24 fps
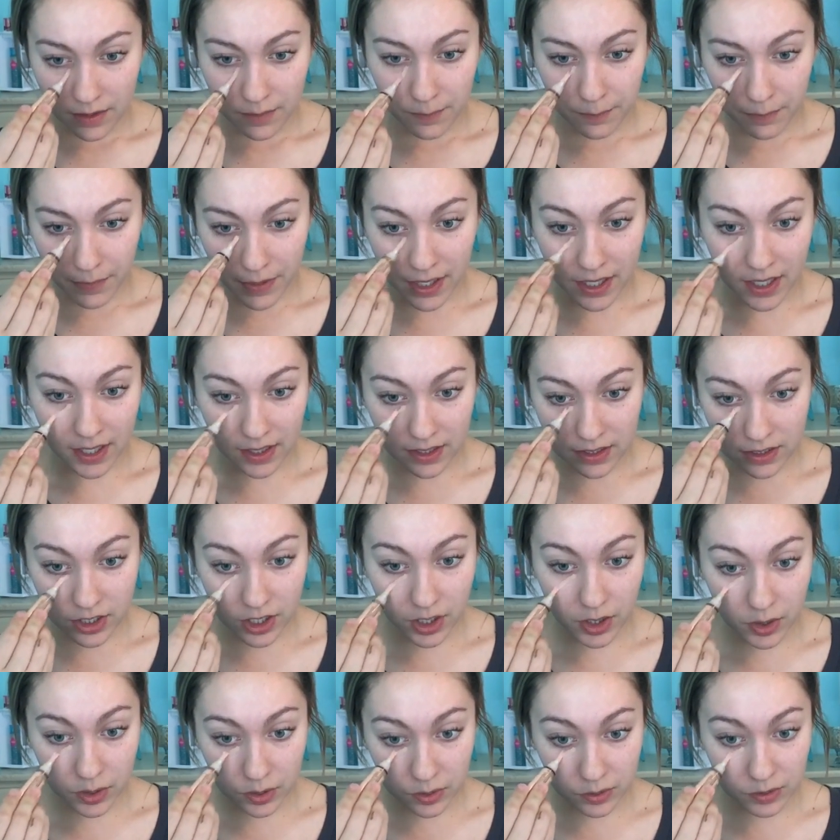pink
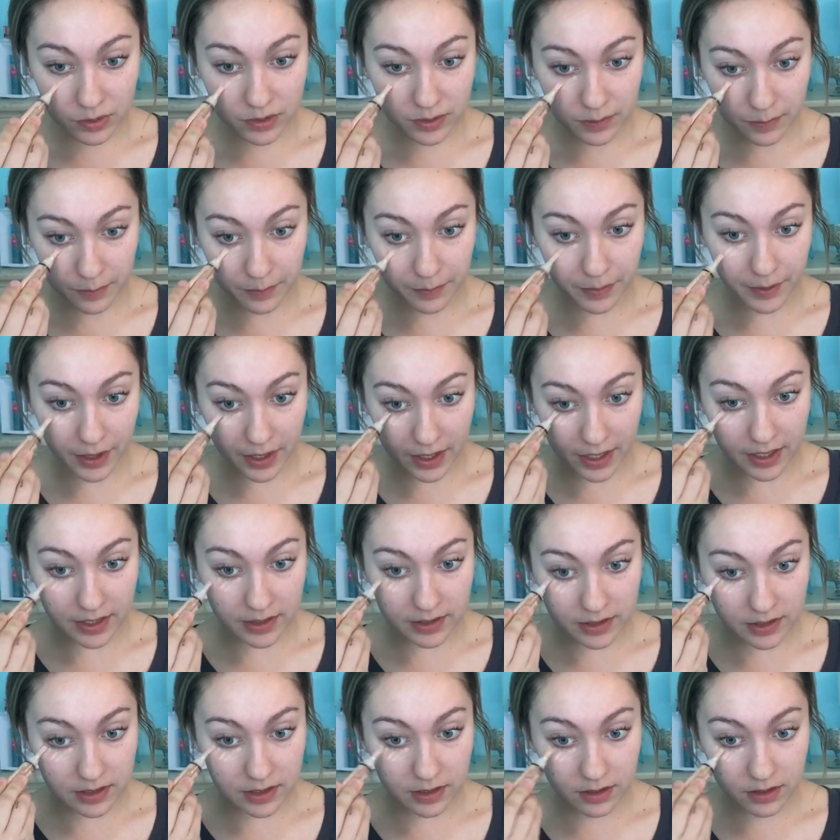toned,
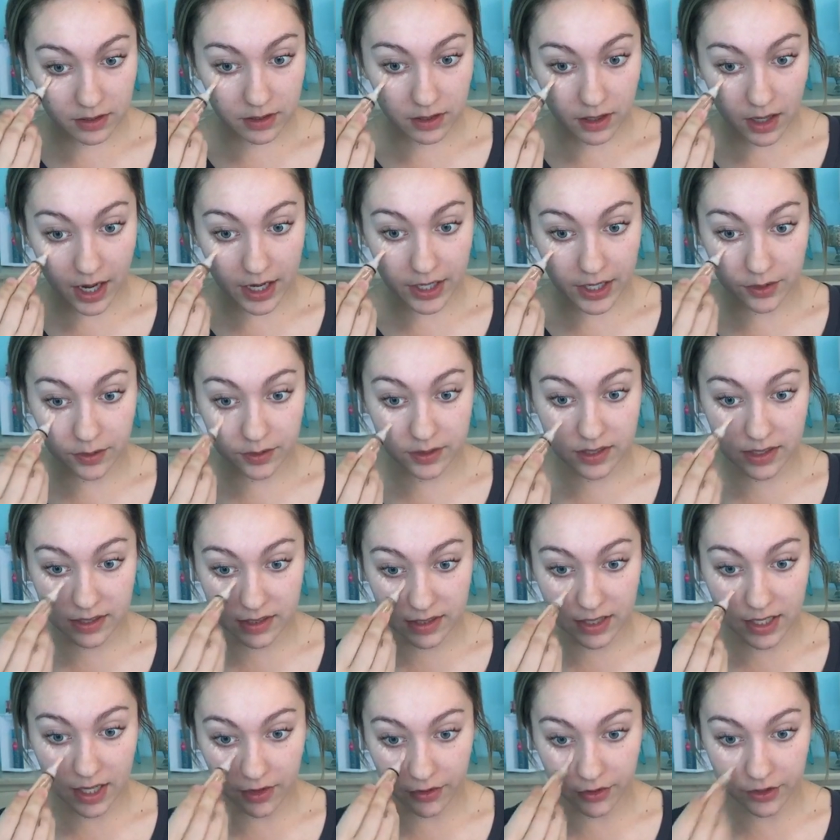but I used this
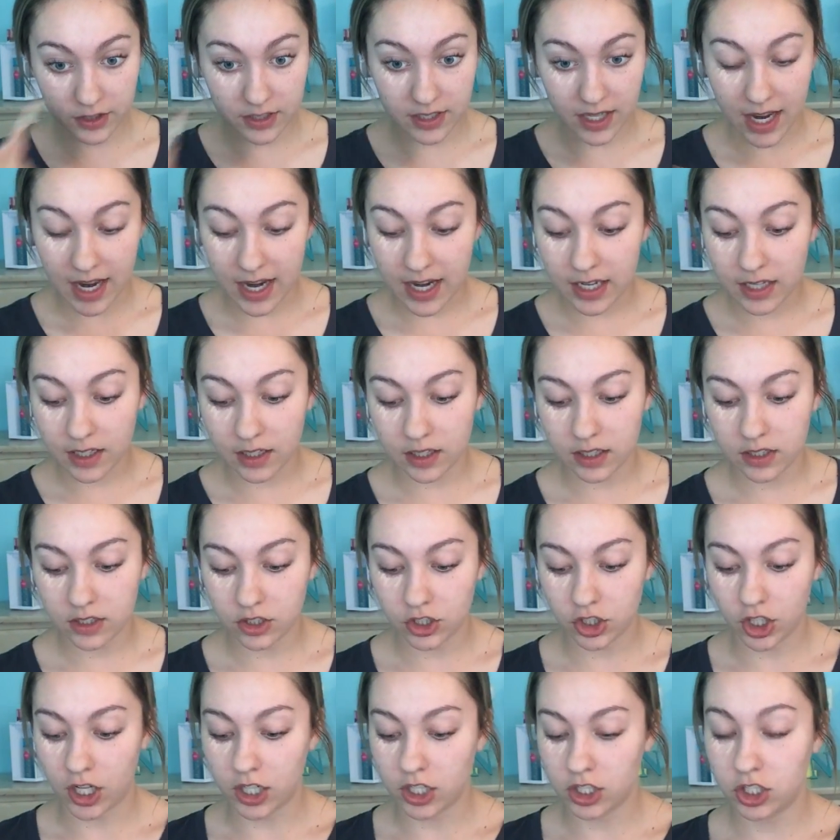the other day in
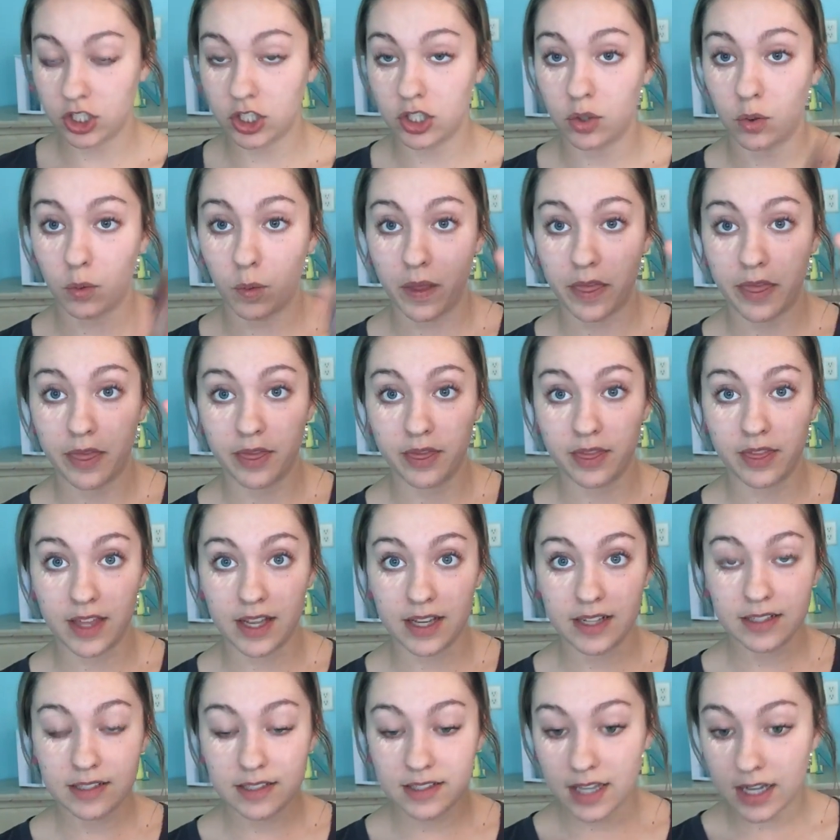conjunction with
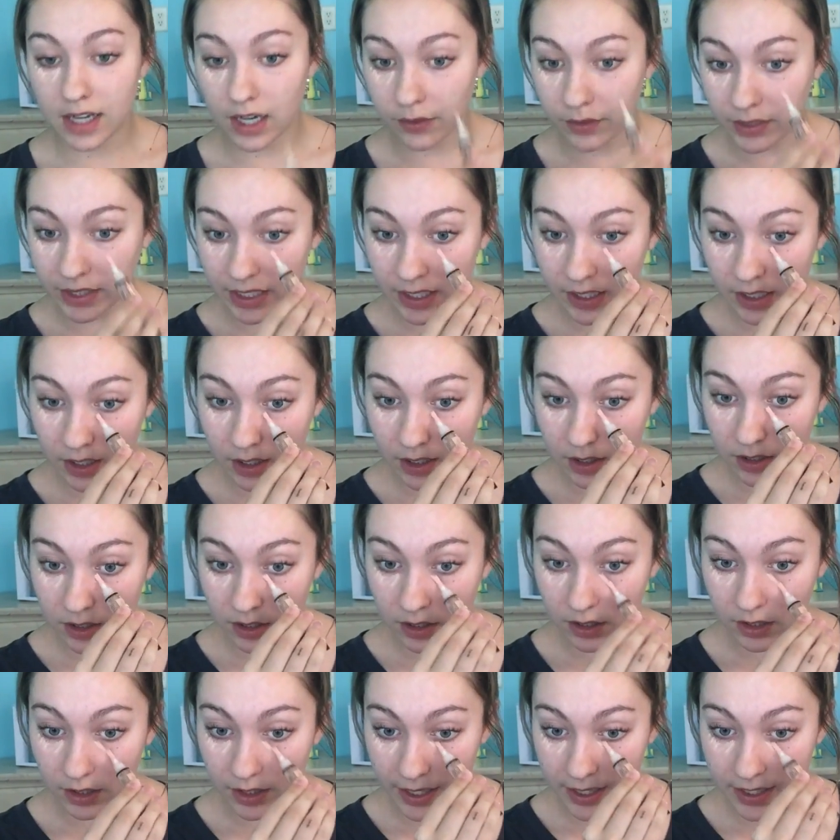this, and I really
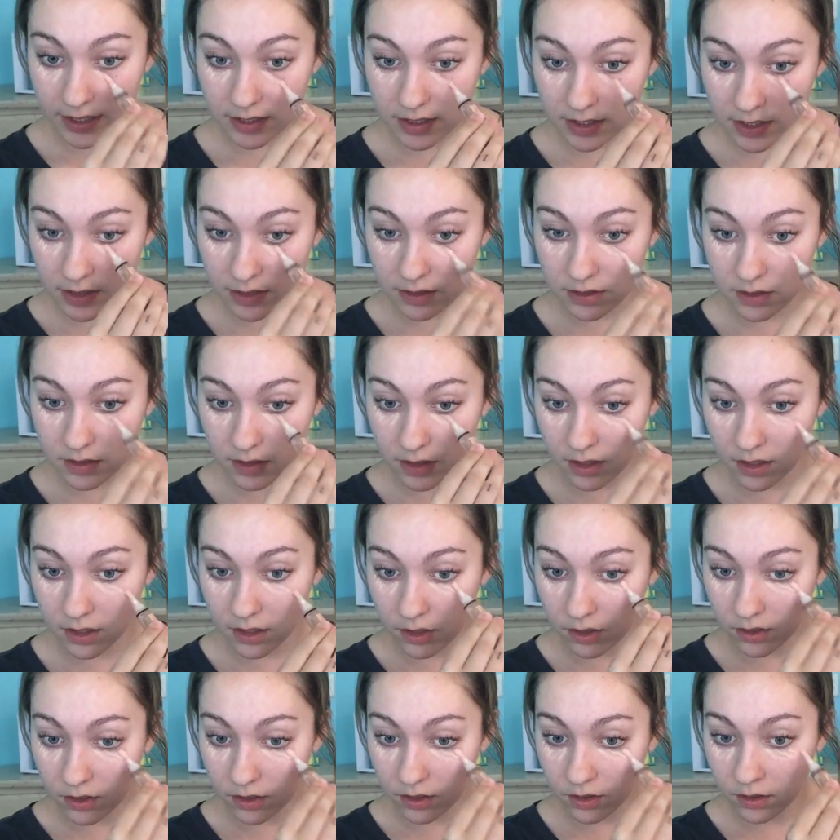liked it,
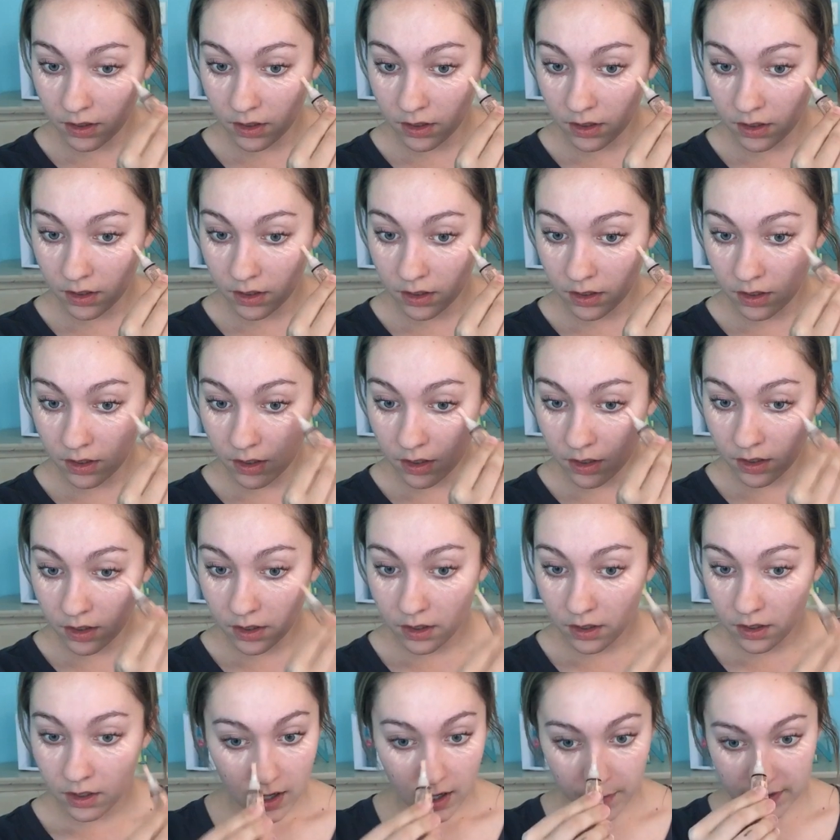so
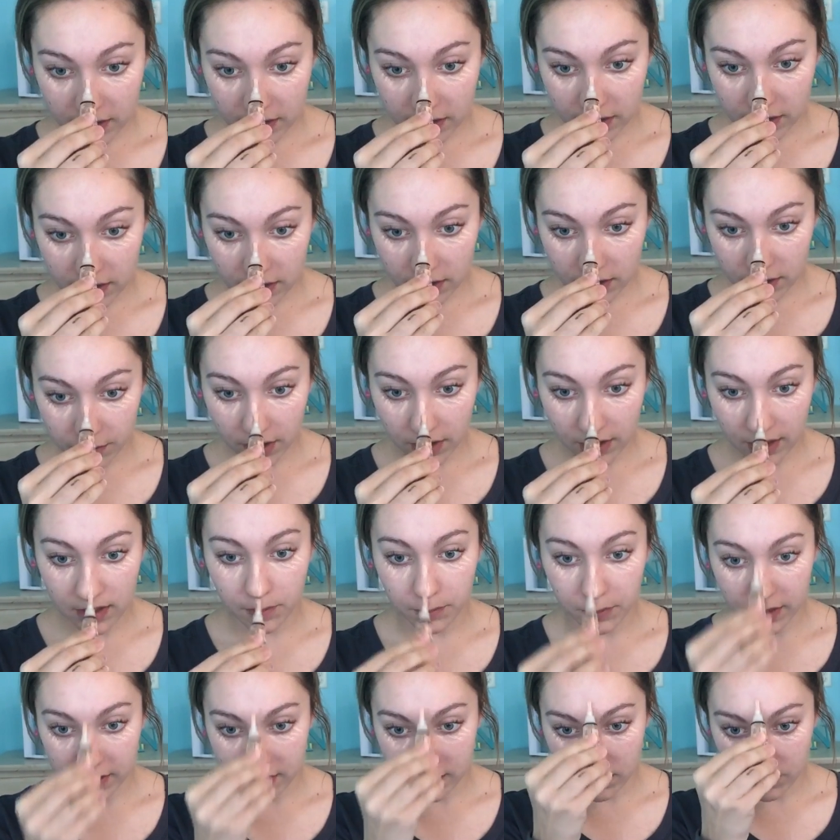I'm basically just putting that in the
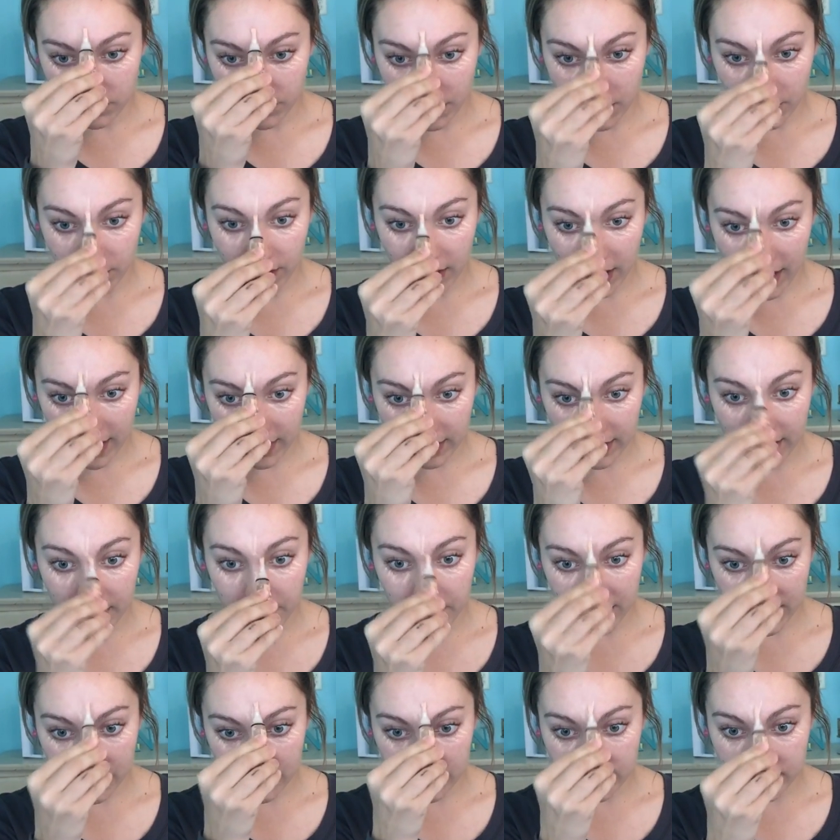places where you would highlight
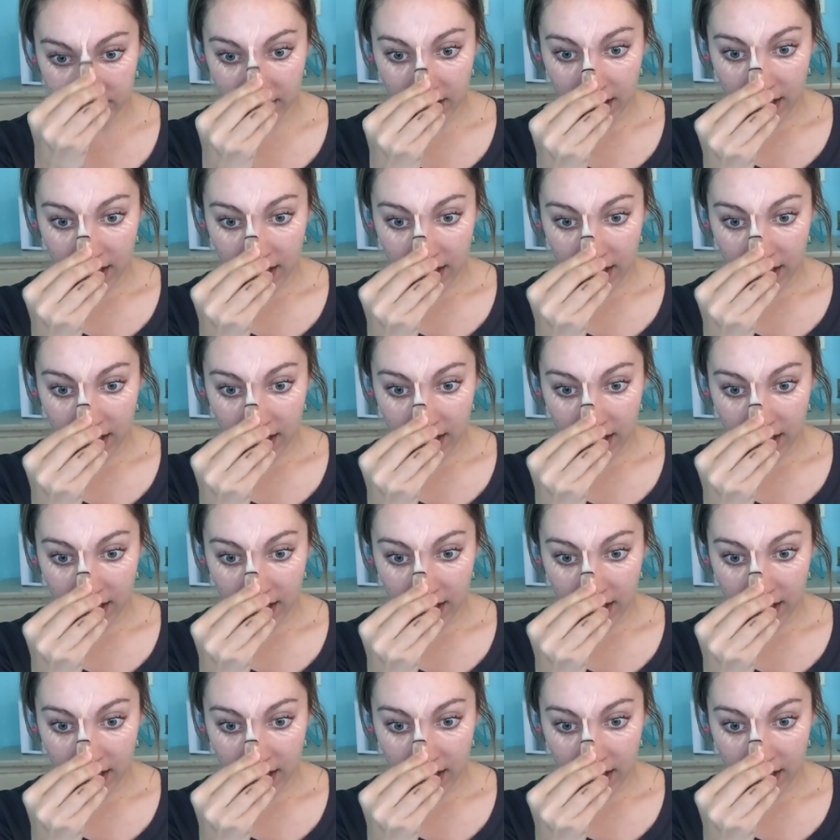because